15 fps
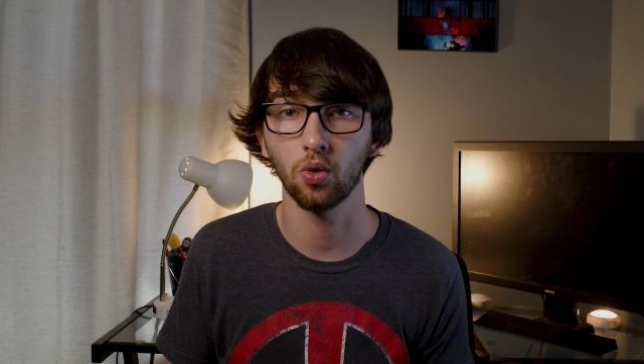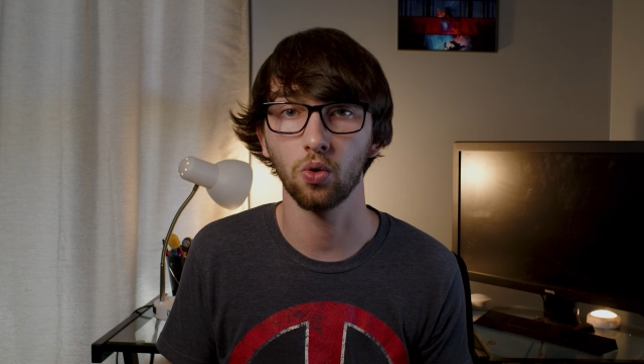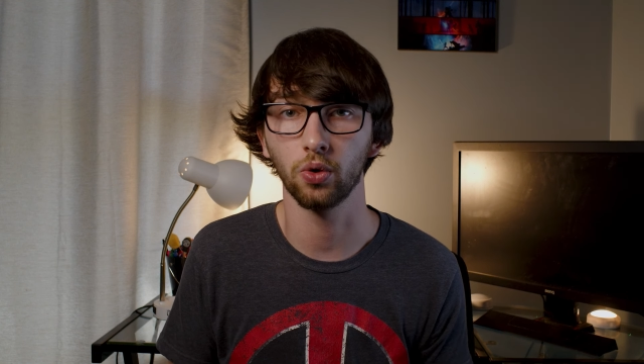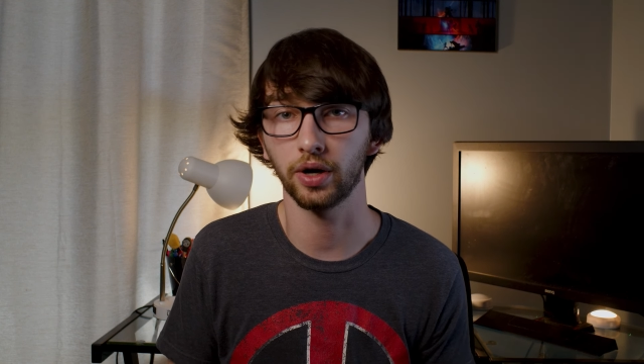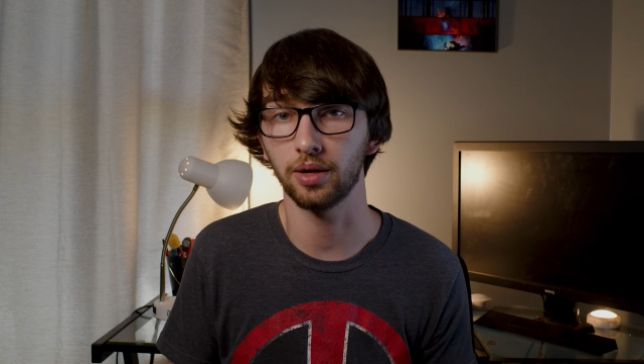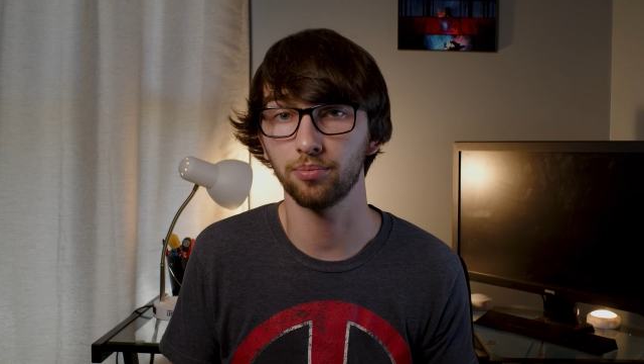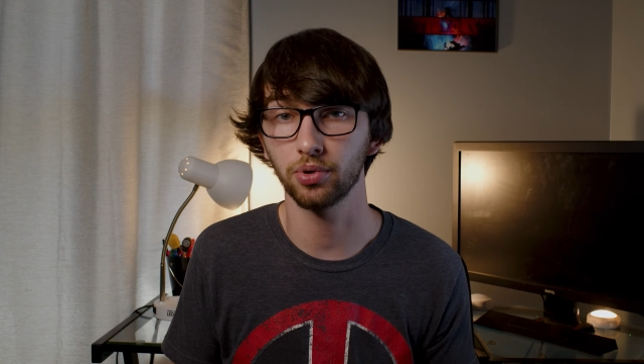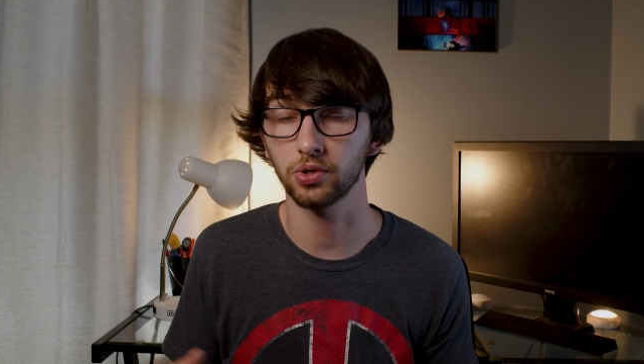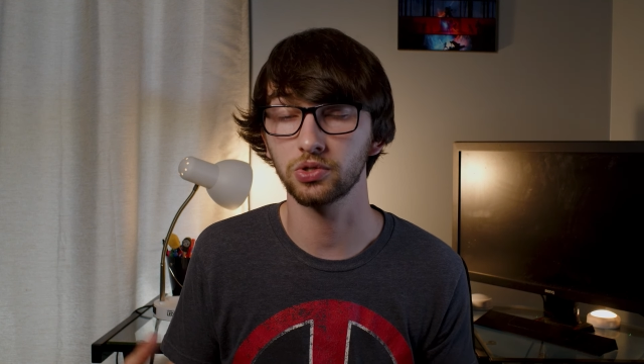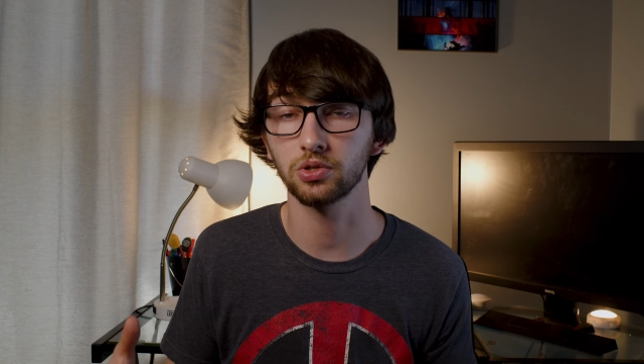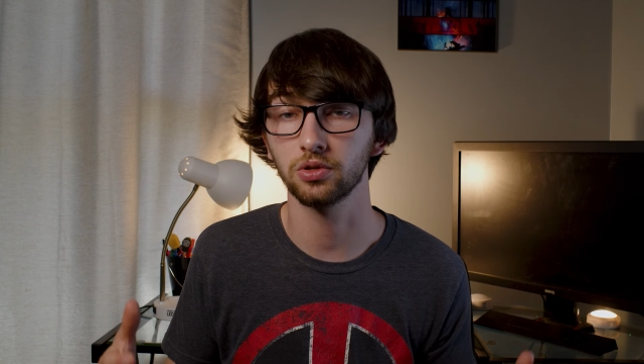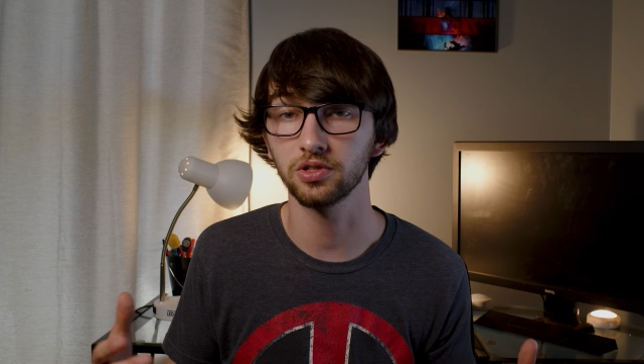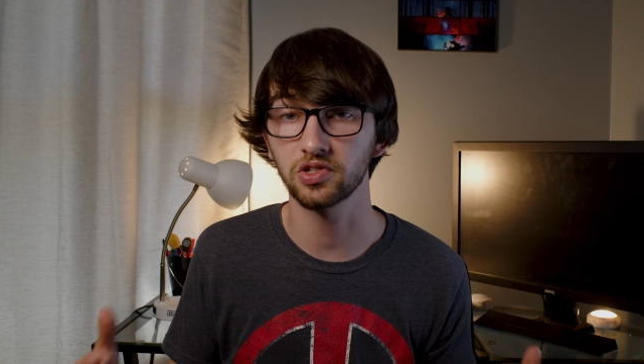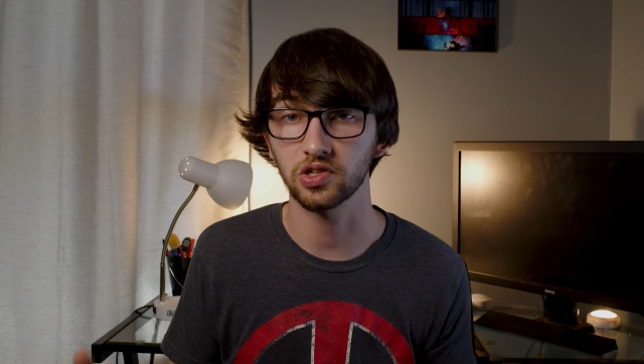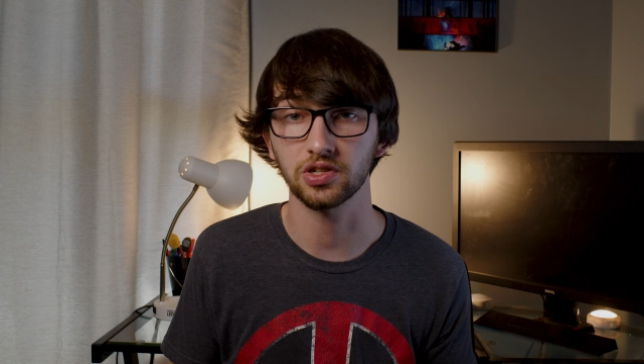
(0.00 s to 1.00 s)
or a
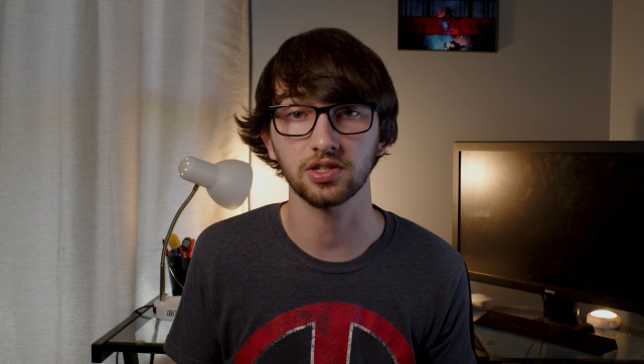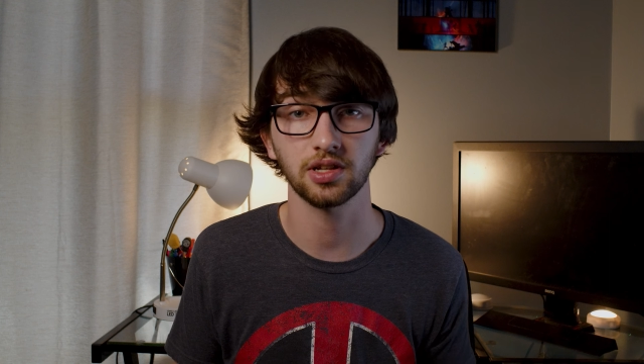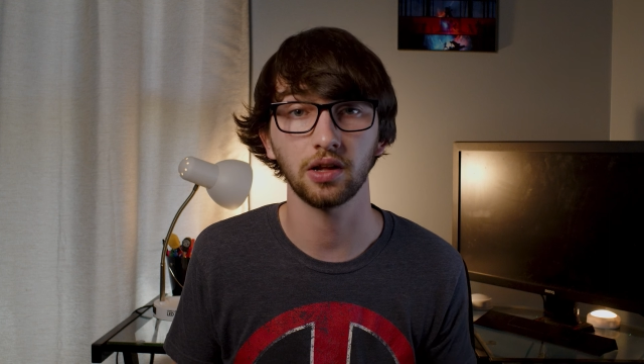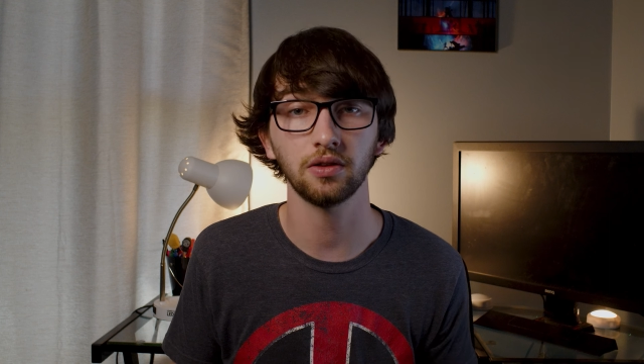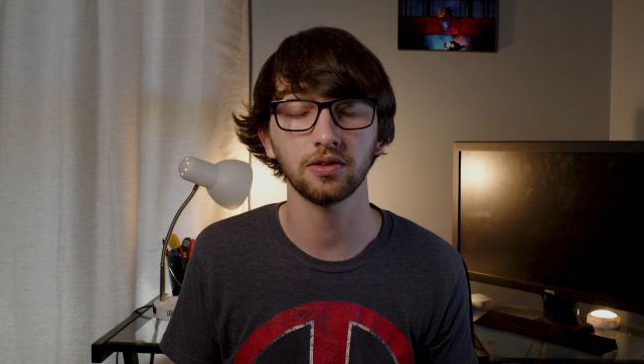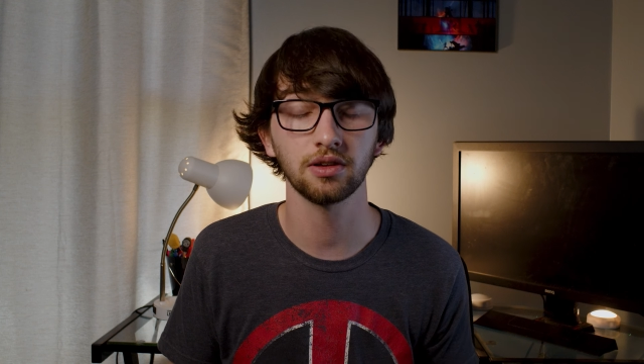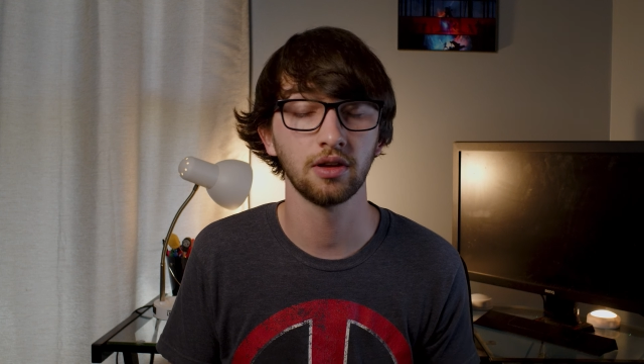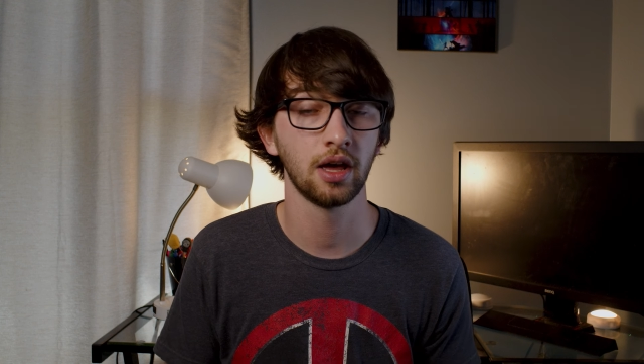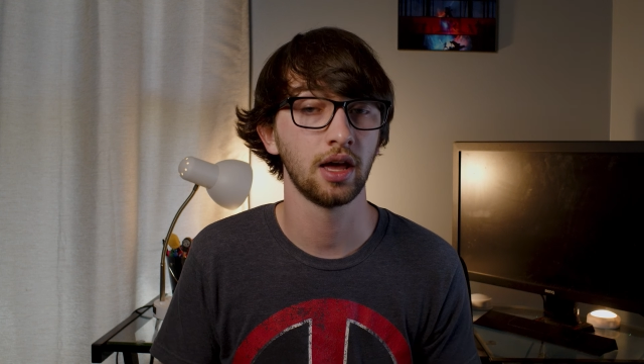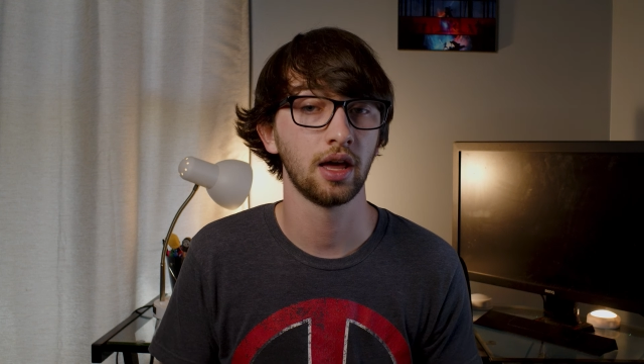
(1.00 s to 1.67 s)
personal assistant.